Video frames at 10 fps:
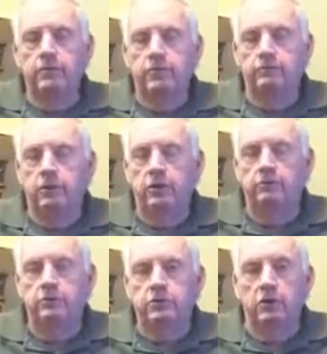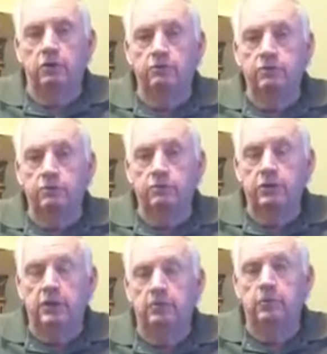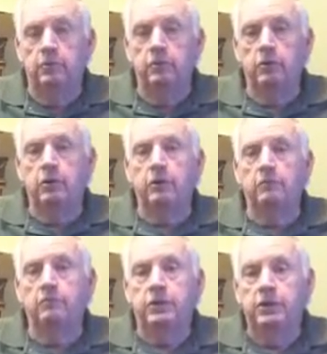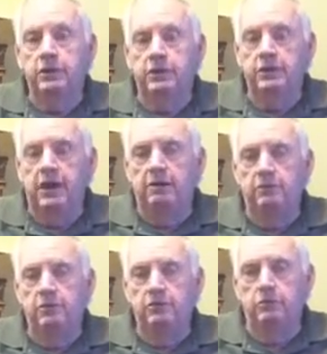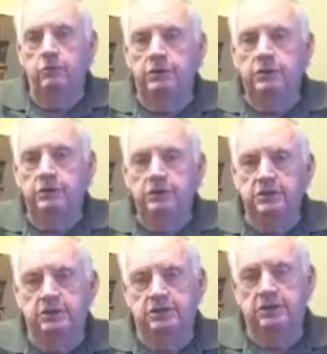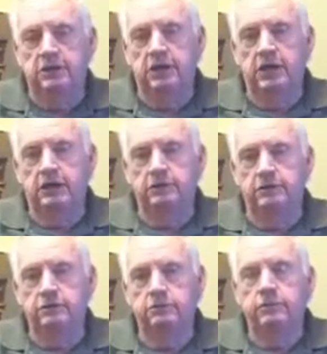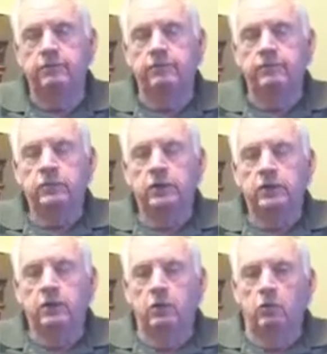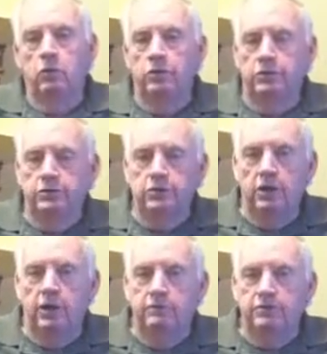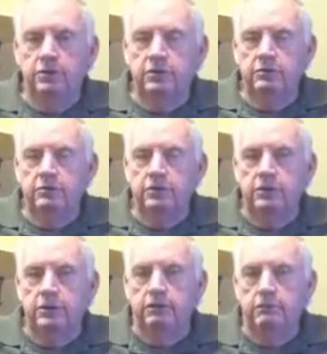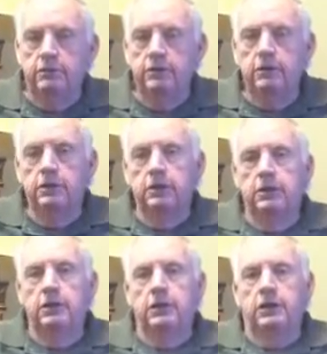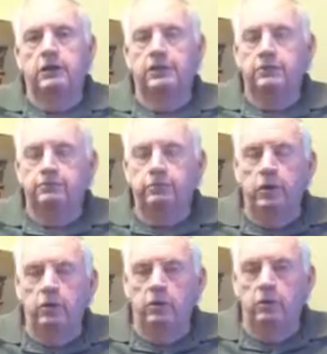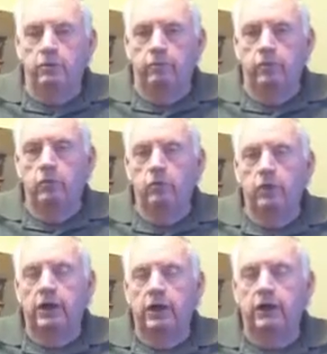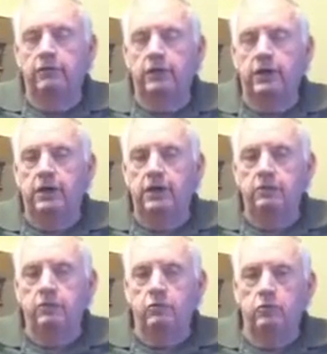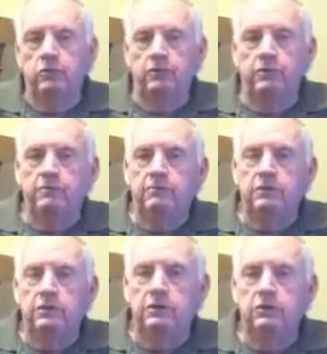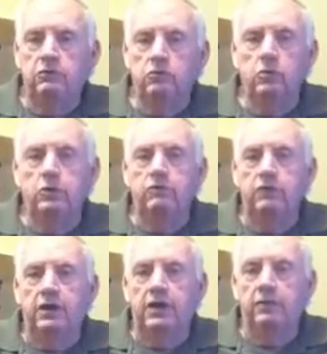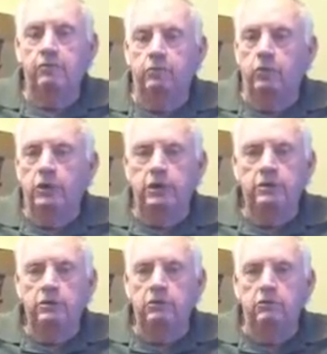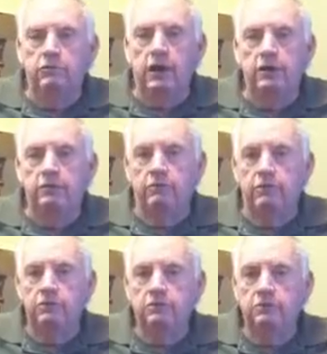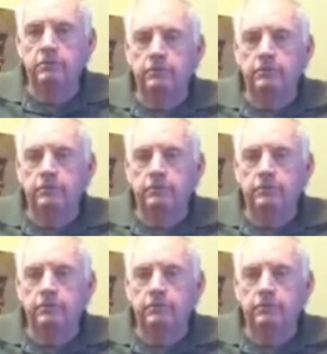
This pump is also capable of being adapted to an existing house. Where the jobs comes in, this pump will have to have between 15 and 25 brand new factories